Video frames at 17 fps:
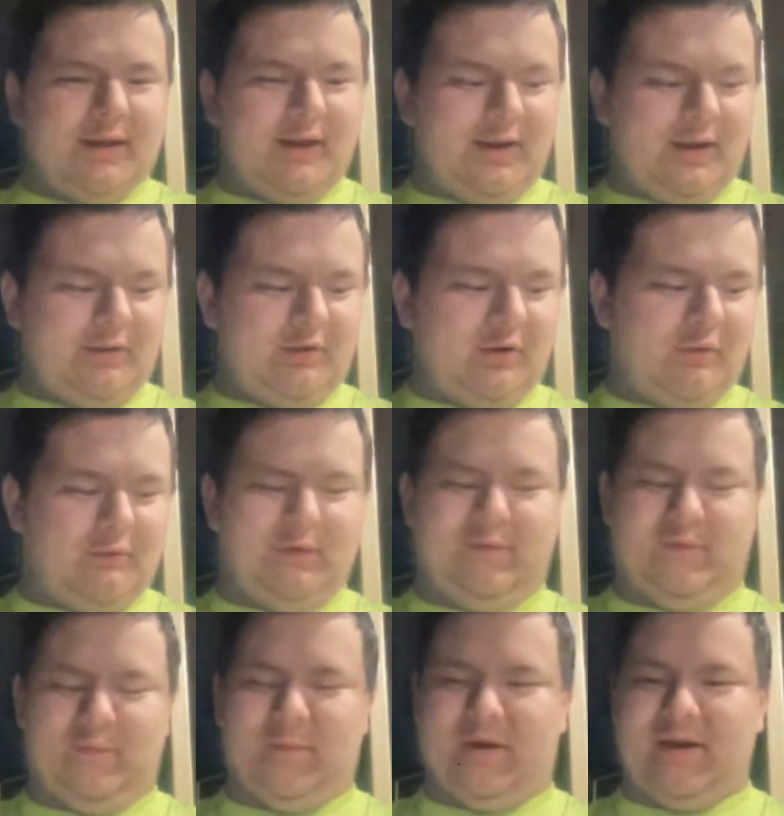Hello,
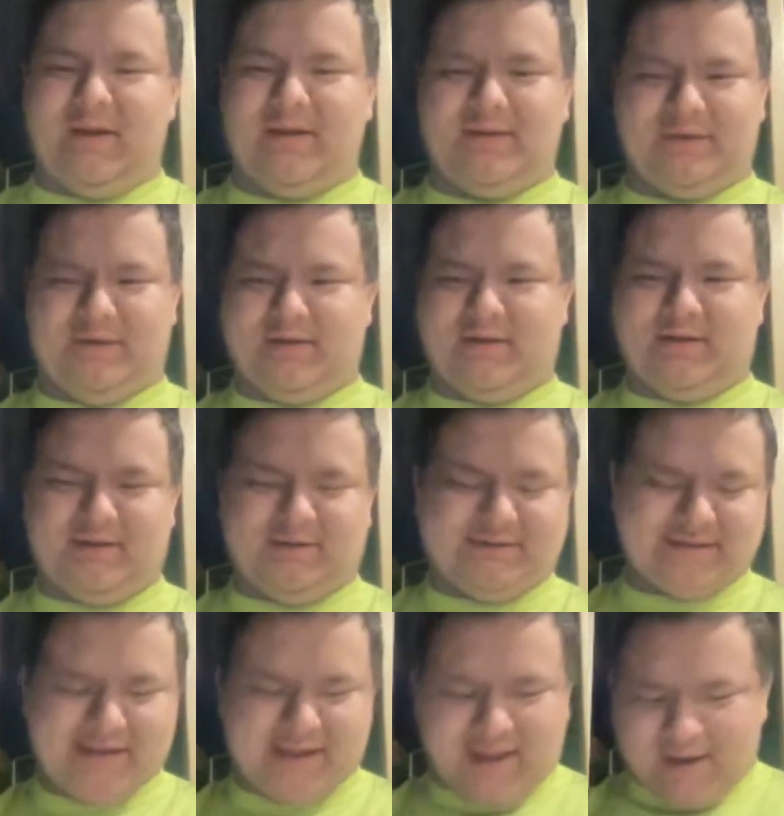everybody.
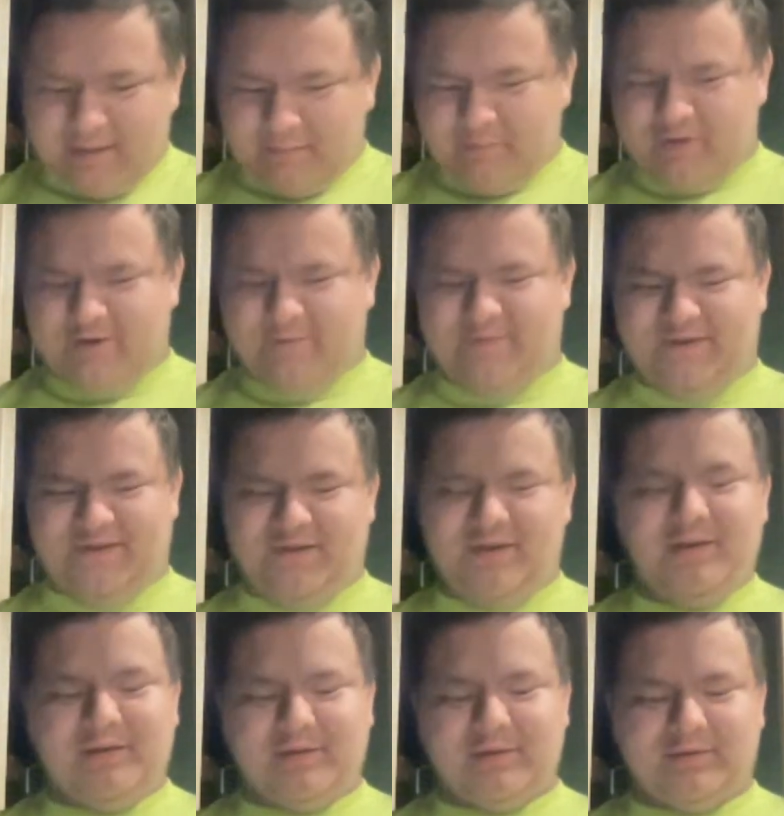Today I'm going to
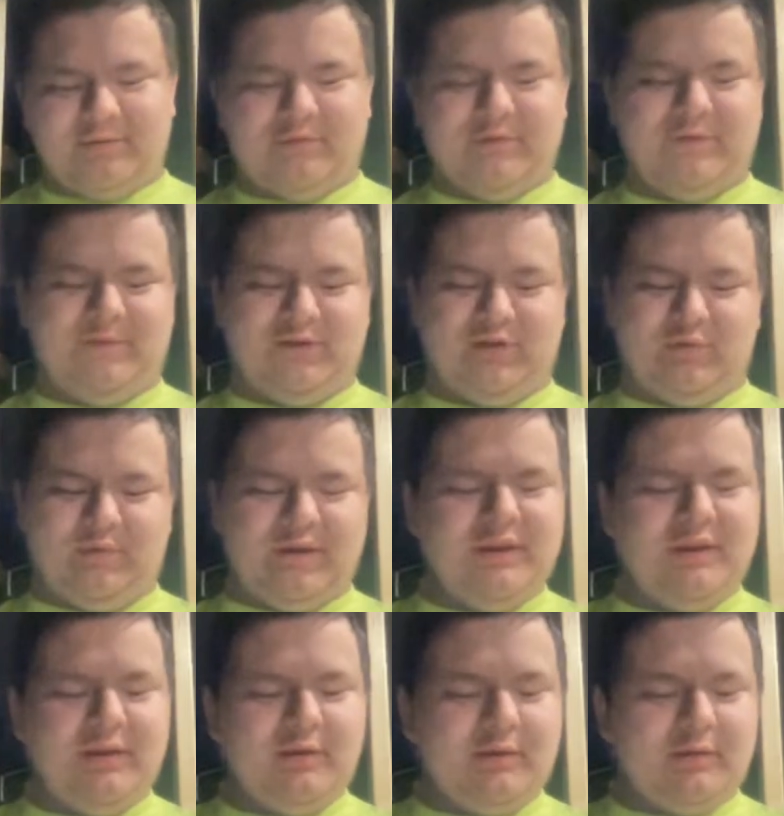be
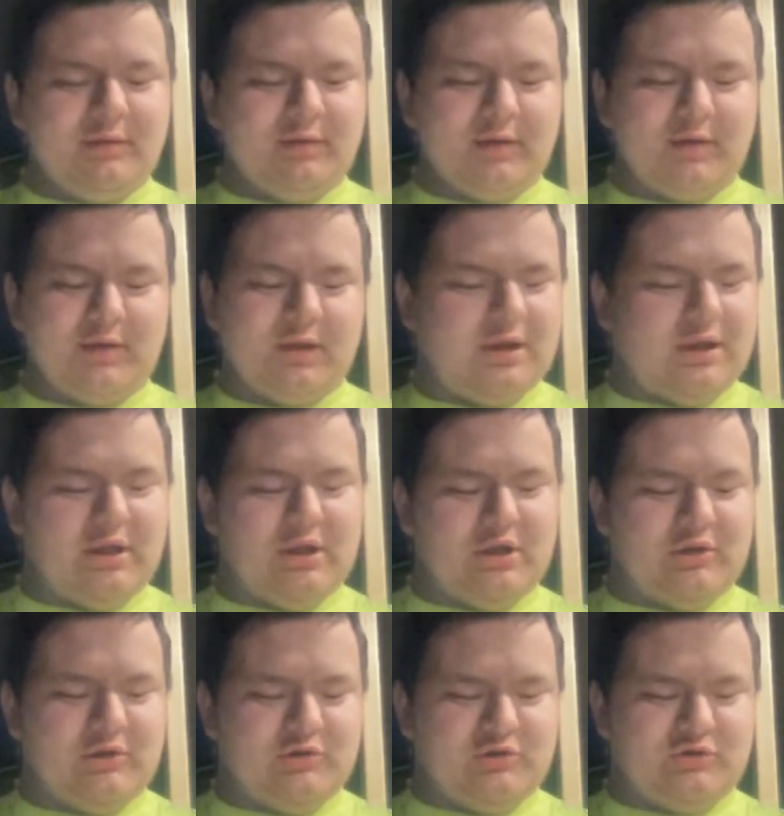reviewing
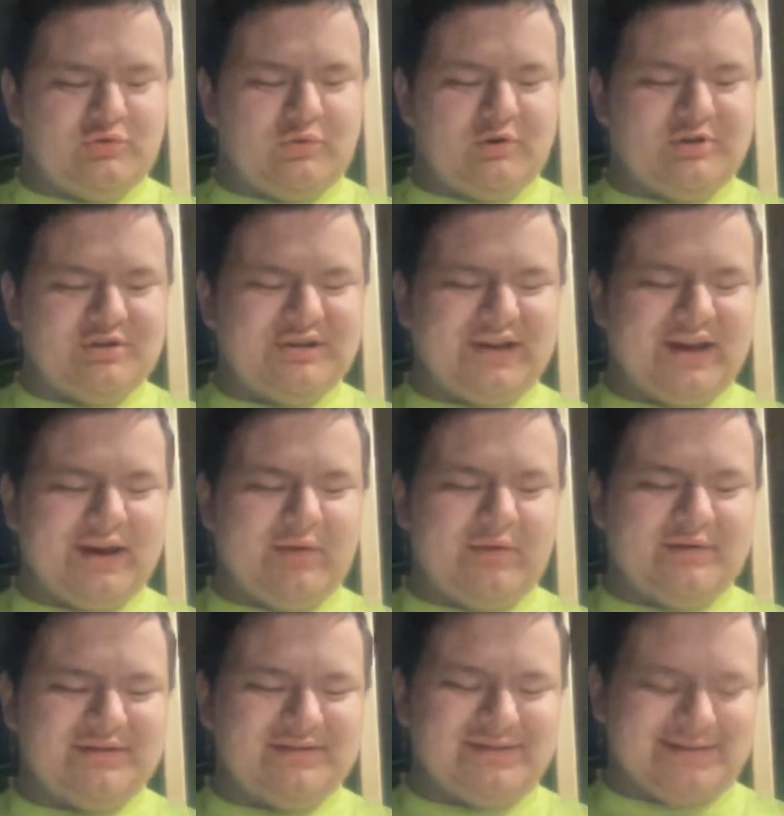George
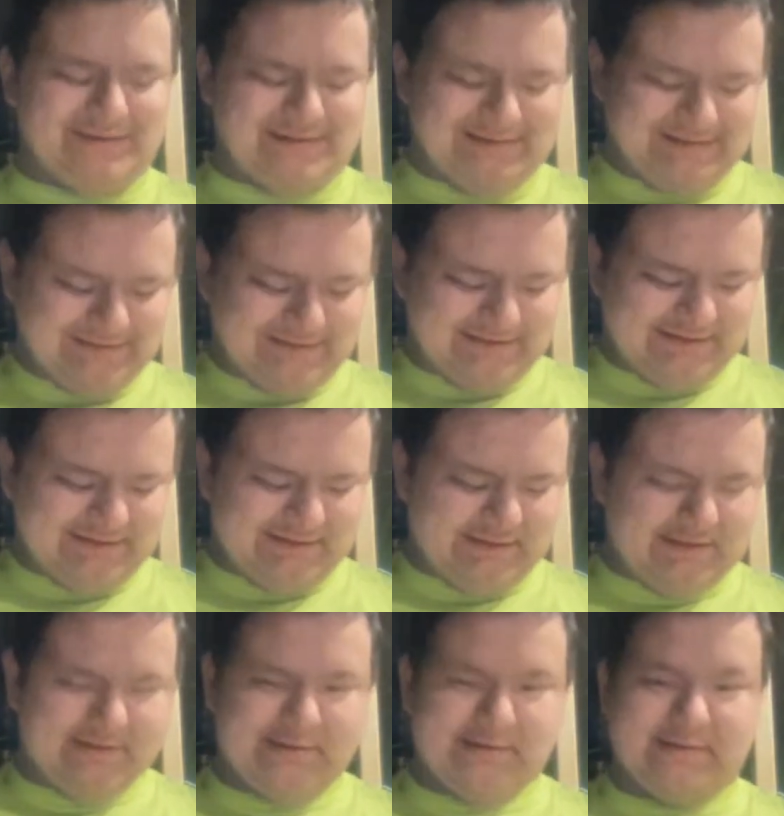Harrison's
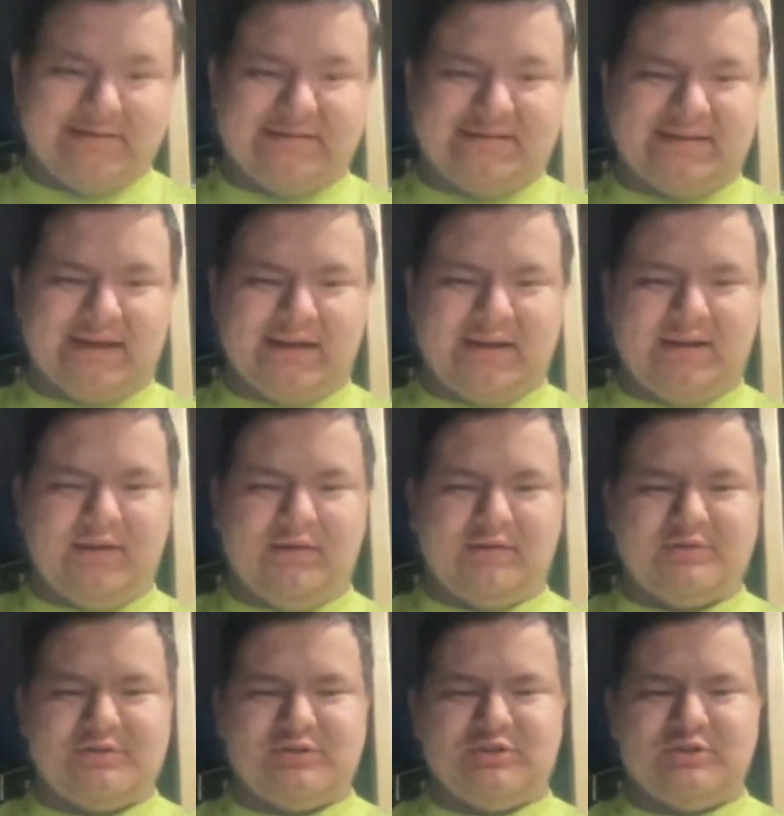
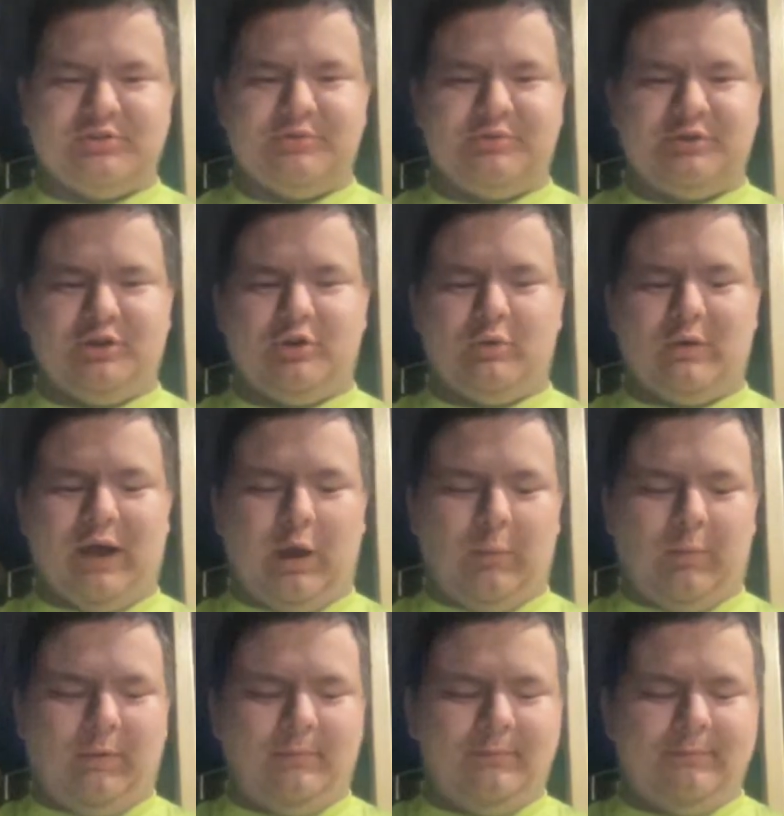second studio
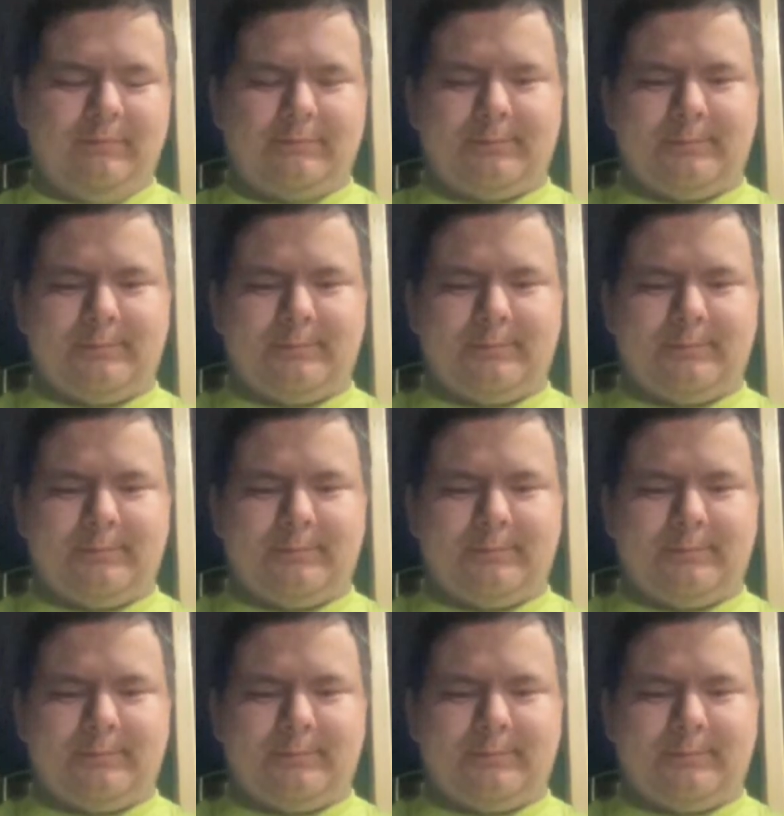album,